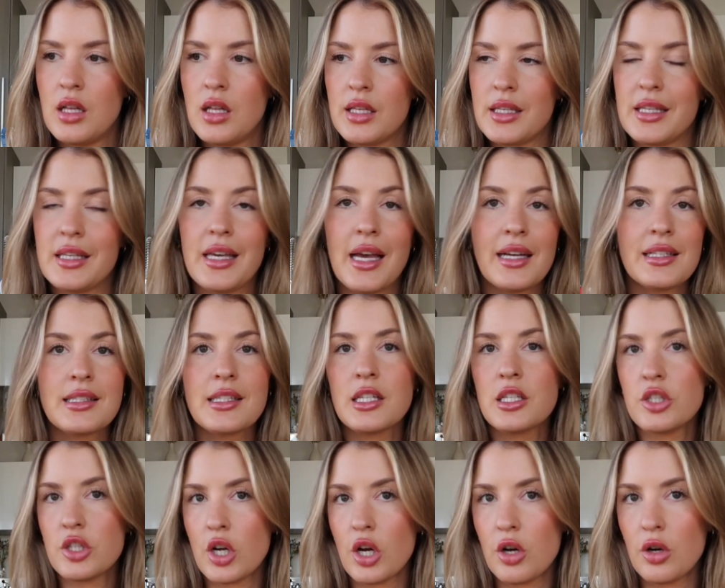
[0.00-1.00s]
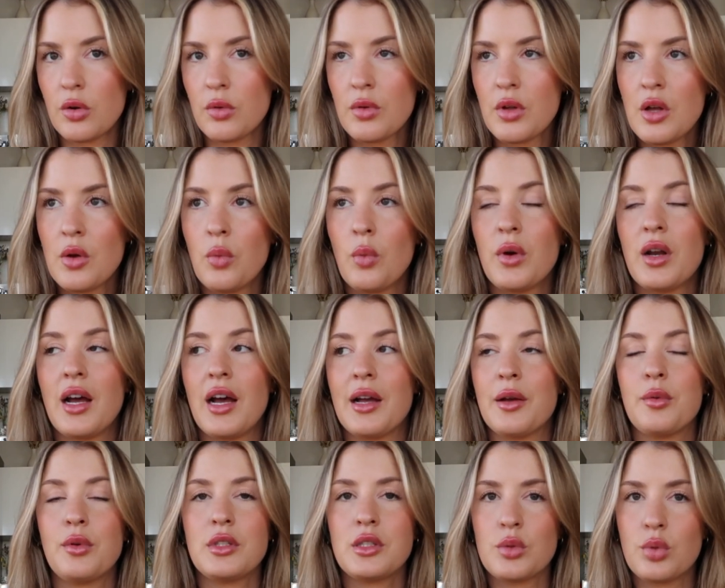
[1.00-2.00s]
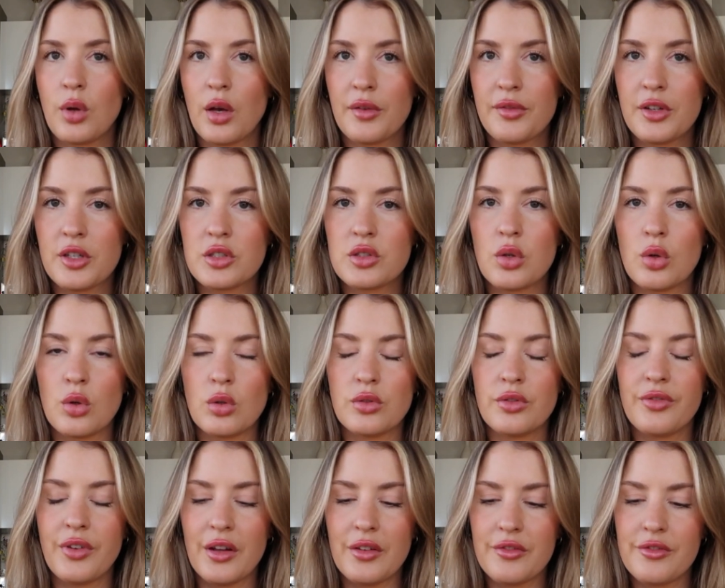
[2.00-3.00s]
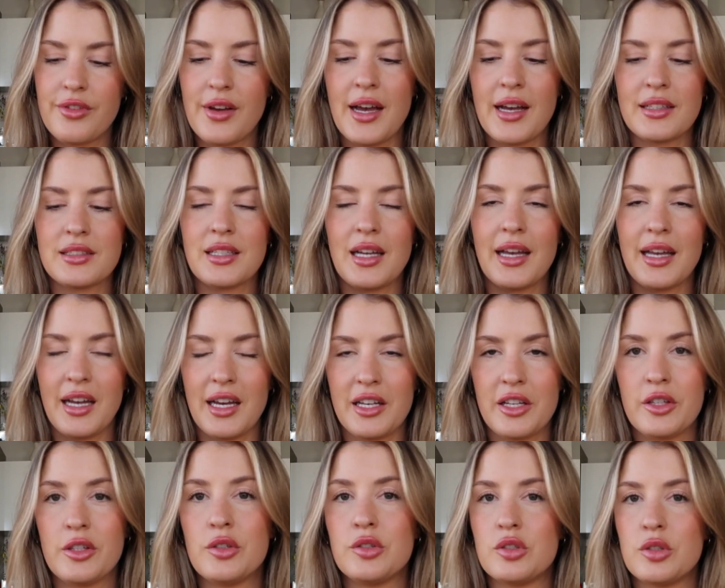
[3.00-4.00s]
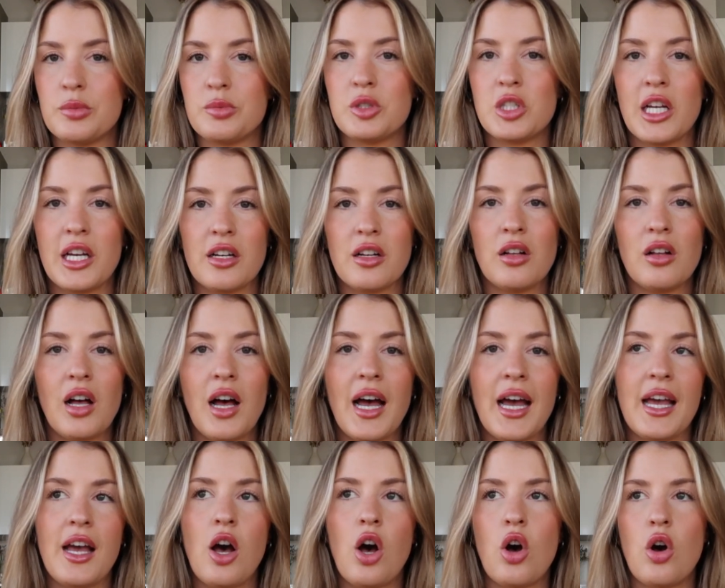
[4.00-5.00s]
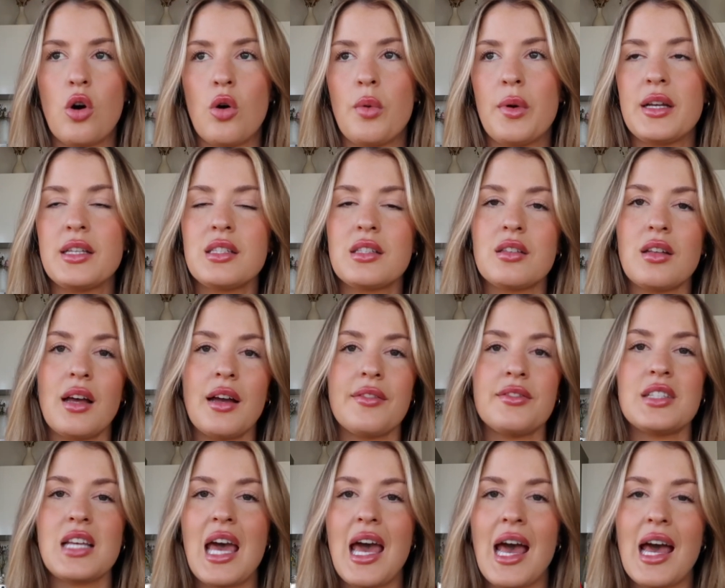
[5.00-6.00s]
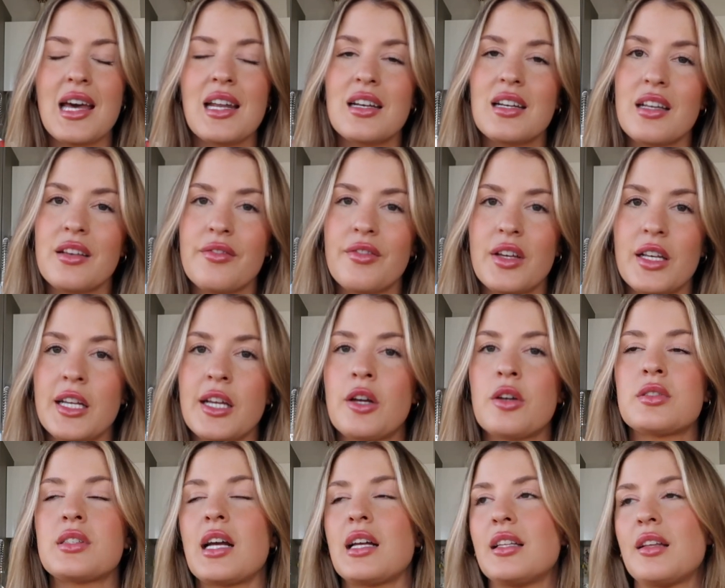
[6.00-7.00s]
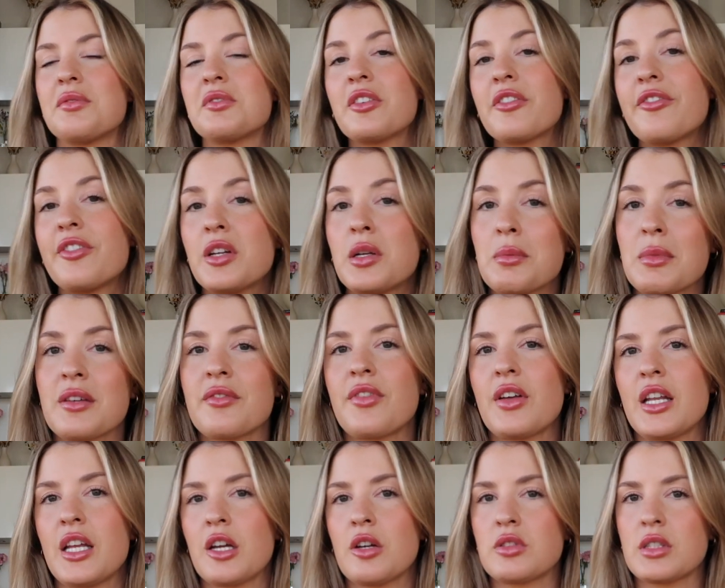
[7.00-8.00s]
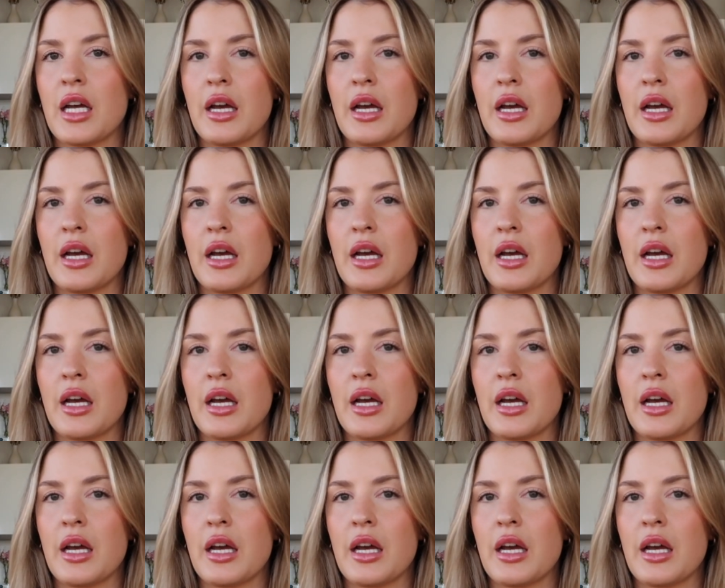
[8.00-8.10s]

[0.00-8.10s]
Yes and no. When I was 12 years old, fun fact, I had a YouTube channel. I always loved editing videos. I loved filming videos.